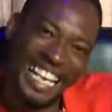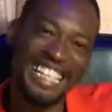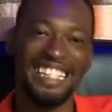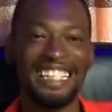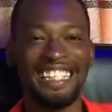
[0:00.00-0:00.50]

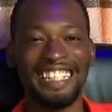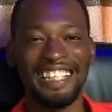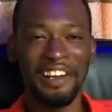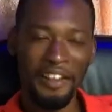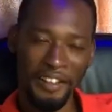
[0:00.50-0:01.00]
Isaac.
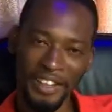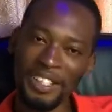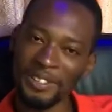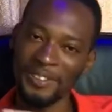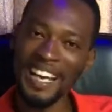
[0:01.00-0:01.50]
This
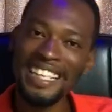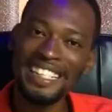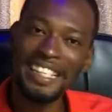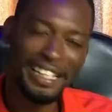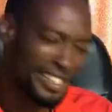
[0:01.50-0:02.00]
is
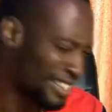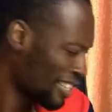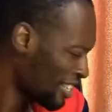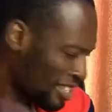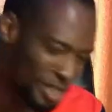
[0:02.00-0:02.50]
Flashlearners.
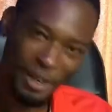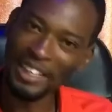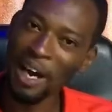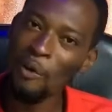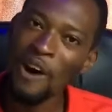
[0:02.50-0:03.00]
You
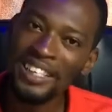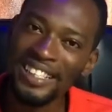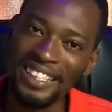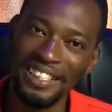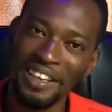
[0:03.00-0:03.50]
are now
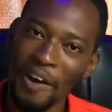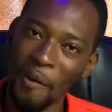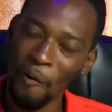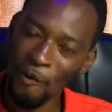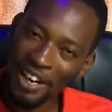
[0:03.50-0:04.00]
watching
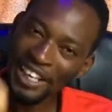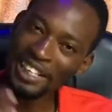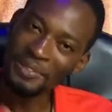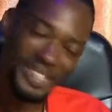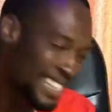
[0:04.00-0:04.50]

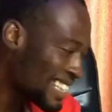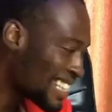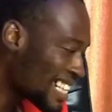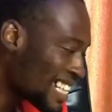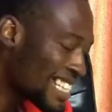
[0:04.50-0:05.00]

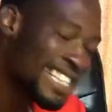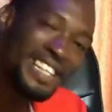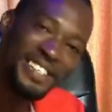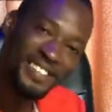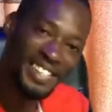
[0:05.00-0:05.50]
120
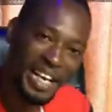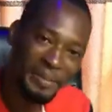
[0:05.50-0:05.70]
Days to